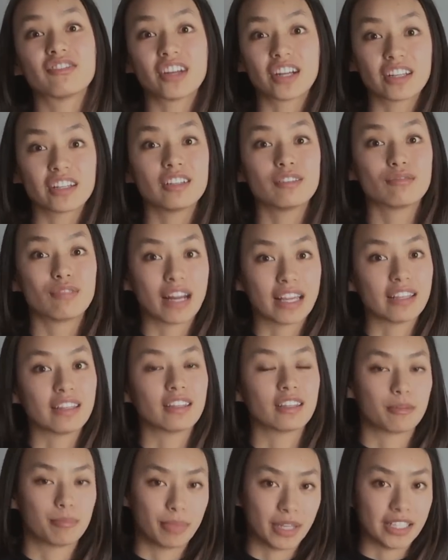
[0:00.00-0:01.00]
fairly
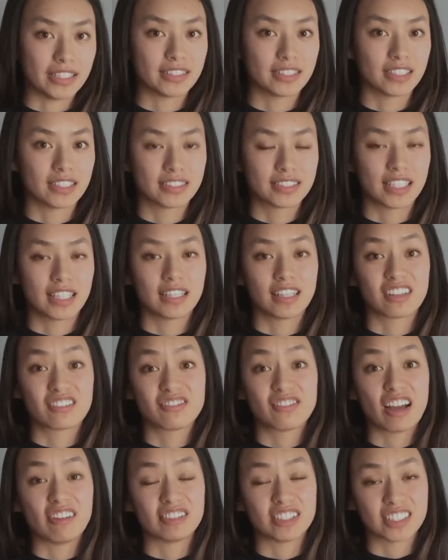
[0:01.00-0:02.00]
regular basis, say
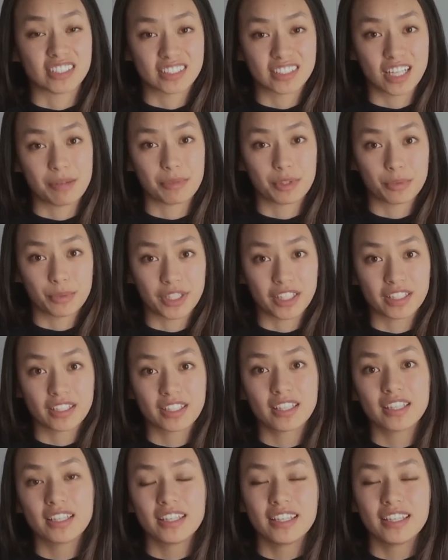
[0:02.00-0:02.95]
5-6 times a week.